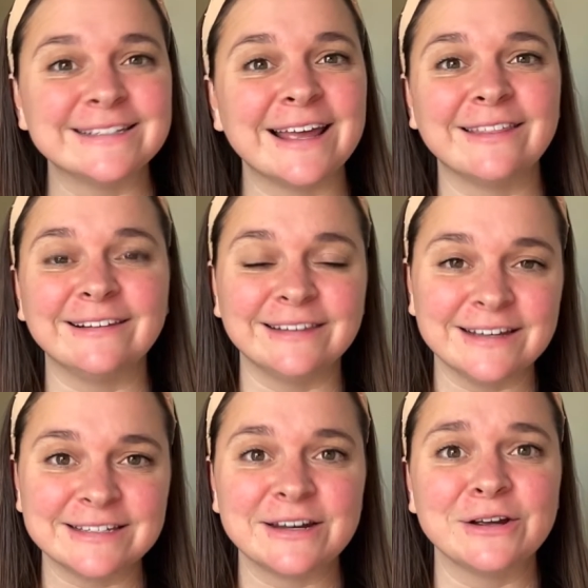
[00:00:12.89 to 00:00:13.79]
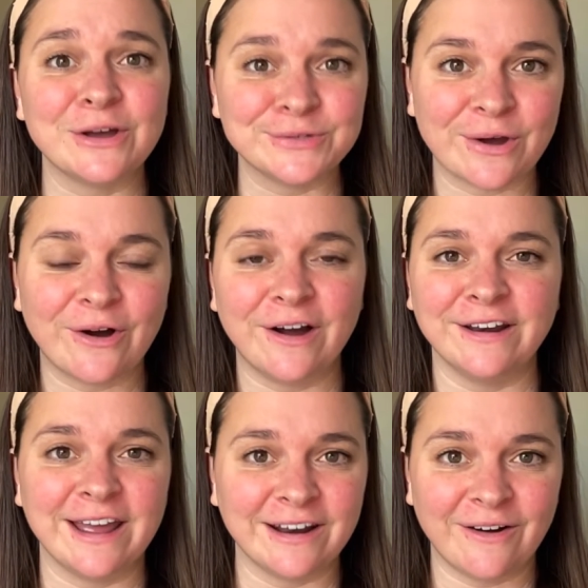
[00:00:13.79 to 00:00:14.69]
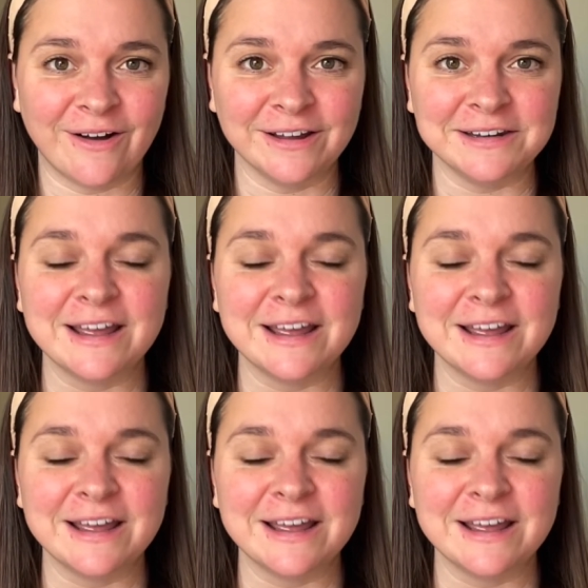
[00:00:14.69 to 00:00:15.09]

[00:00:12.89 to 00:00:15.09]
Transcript: and the list goes on and on.